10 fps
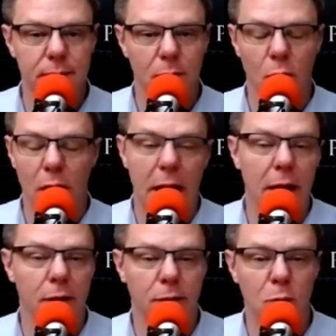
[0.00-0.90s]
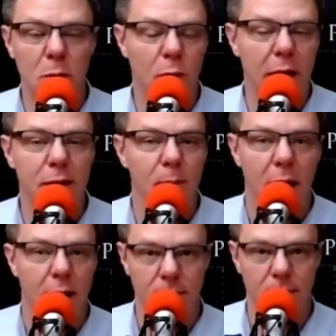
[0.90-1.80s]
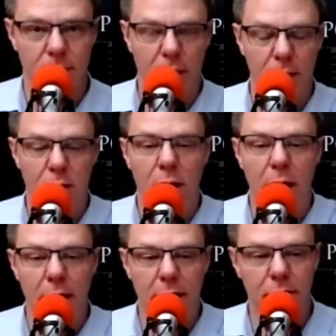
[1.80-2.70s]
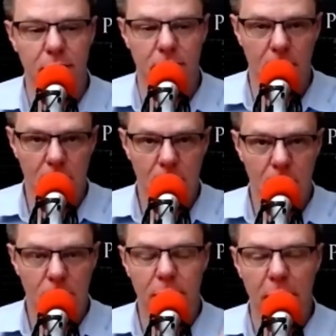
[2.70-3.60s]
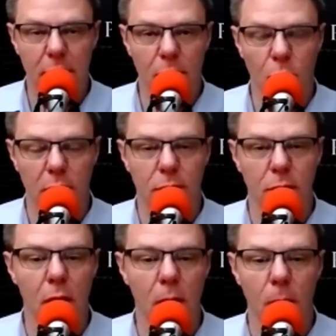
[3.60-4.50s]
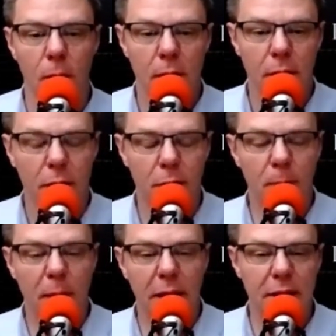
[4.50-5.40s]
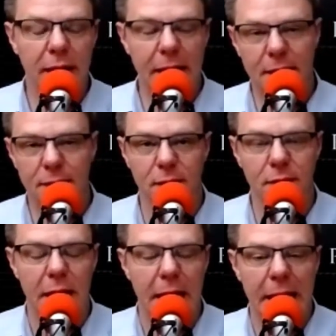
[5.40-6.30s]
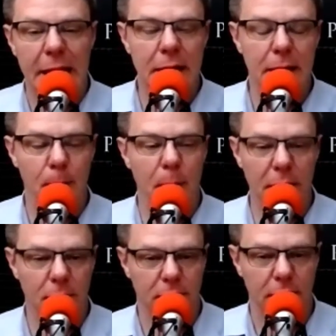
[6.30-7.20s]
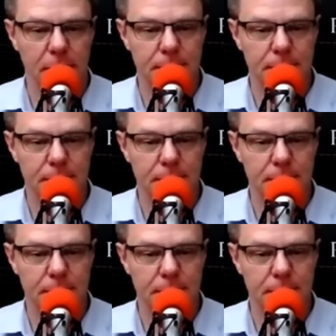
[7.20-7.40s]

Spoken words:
or assuming we're at the bottom, but you're at least selling when it's low, then you're paying taxes and a penalty.